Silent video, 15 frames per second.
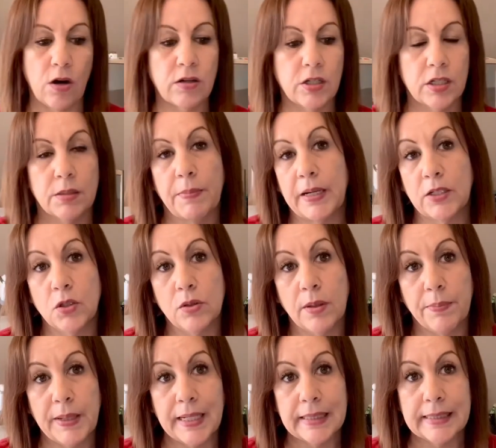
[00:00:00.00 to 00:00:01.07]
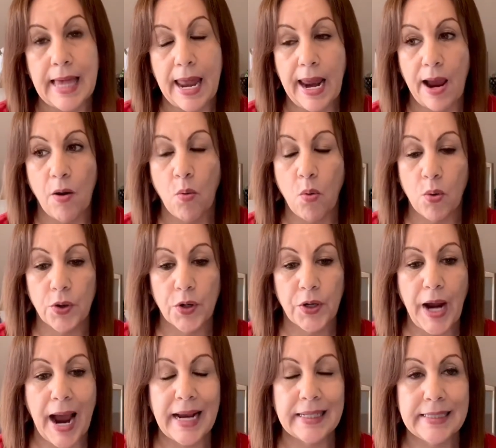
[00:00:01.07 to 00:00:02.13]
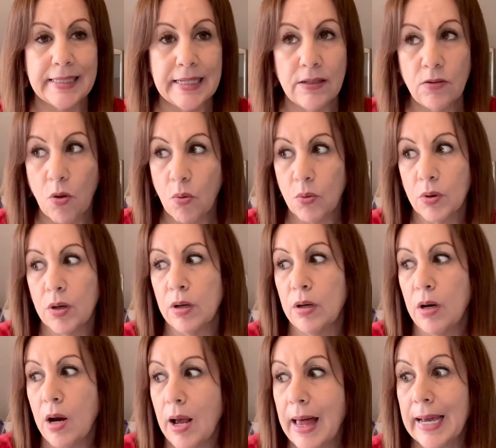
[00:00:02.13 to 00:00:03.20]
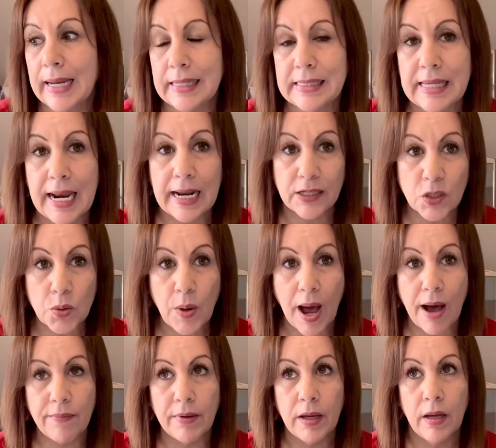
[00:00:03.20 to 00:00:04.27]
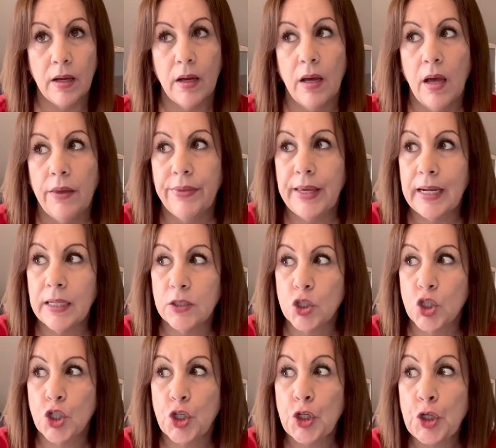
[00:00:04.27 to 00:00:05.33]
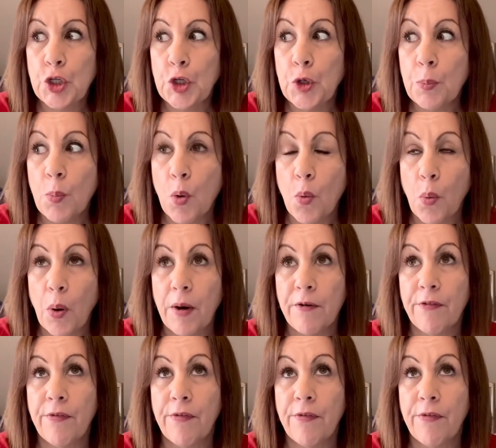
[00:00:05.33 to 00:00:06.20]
just my Tula Pink that I ordered. I did order, like I said, I do have, I think, two or